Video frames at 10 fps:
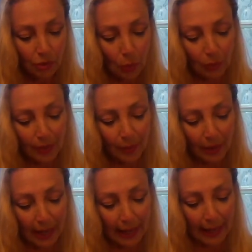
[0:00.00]
told them
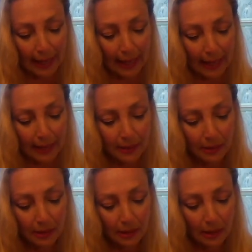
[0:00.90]
what I had,
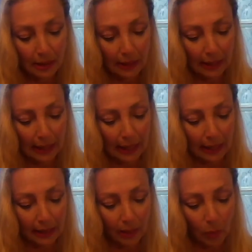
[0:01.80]

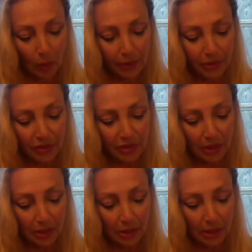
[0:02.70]
and he wanted to
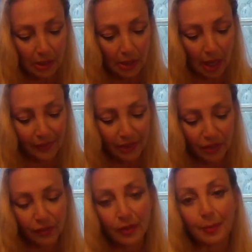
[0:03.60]
see the
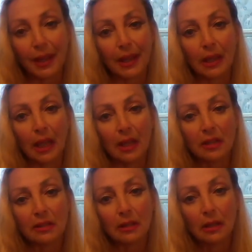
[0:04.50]
evidence for the bank
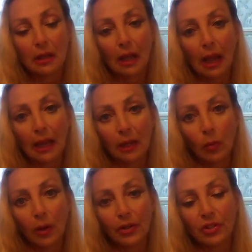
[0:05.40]
case, and he
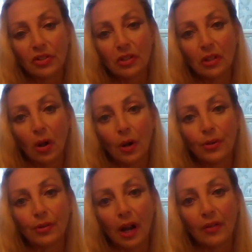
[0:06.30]
wanted to see the
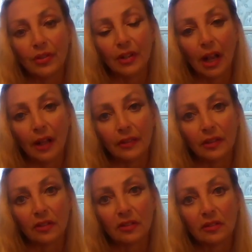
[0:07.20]
hard drive that had
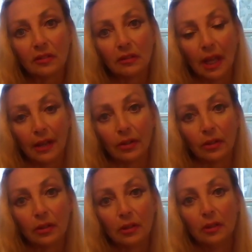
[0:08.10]
this
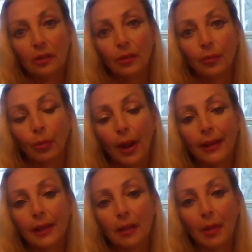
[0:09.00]
letter
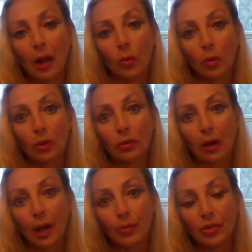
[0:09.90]
bragging about war
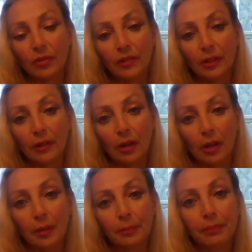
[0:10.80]
crimes in
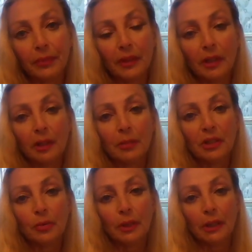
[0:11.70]
Vietnam
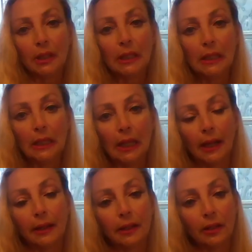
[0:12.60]
between he
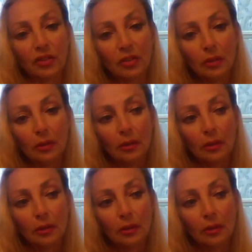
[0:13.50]
and his